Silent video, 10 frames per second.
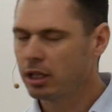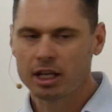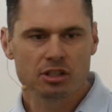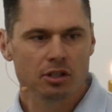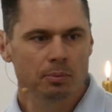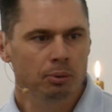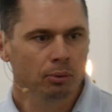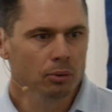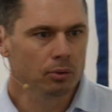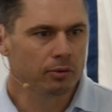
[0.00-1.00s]
and to
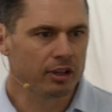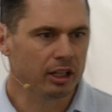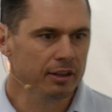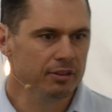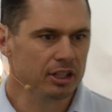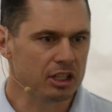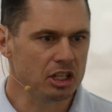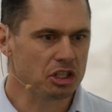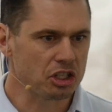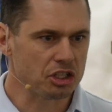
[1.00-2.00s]
prove the living
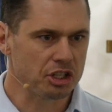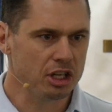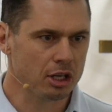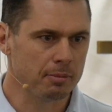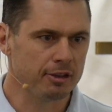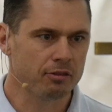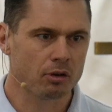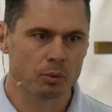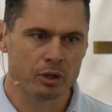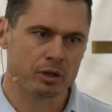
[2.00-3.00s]
conditions here
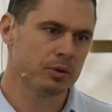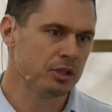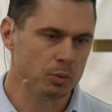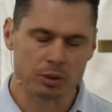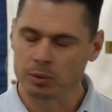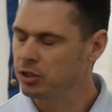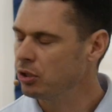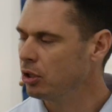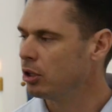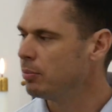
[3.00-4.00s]
before we
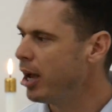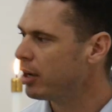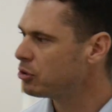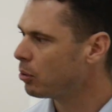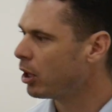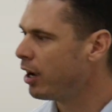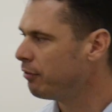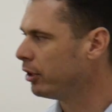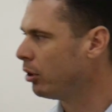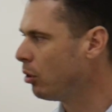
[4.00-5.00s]
return back to our
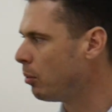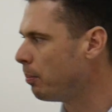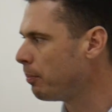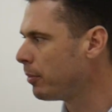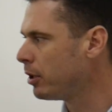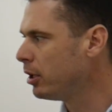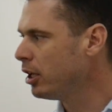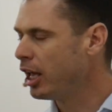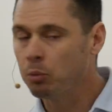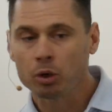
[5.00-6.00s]
heavenly home.
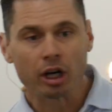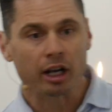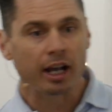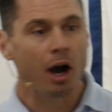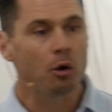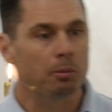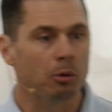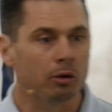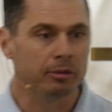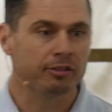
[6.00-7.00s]
And we're
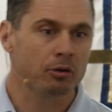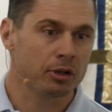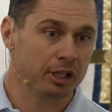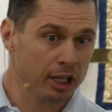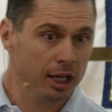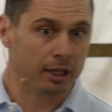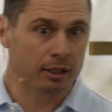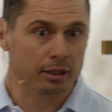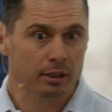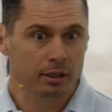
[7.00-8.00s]
accountable before the King.
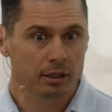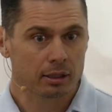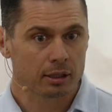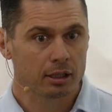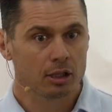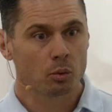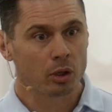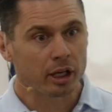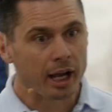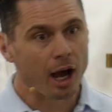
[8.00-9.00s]
We're
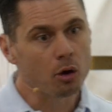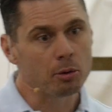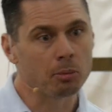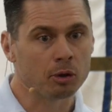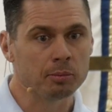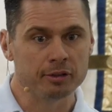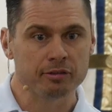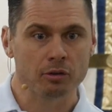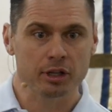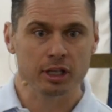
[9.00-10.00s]
accountable
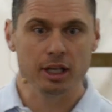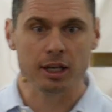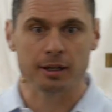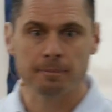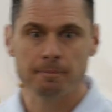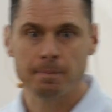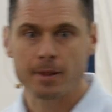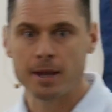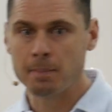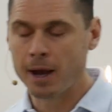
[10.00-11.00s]
before the King.
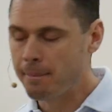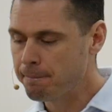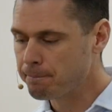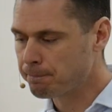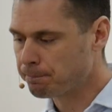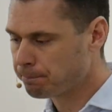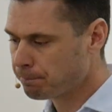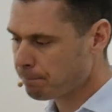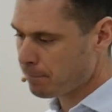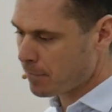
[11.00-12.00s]
Amen?
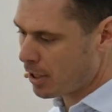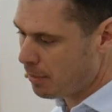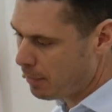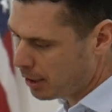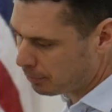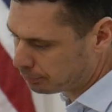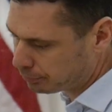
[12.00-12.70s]
Amen.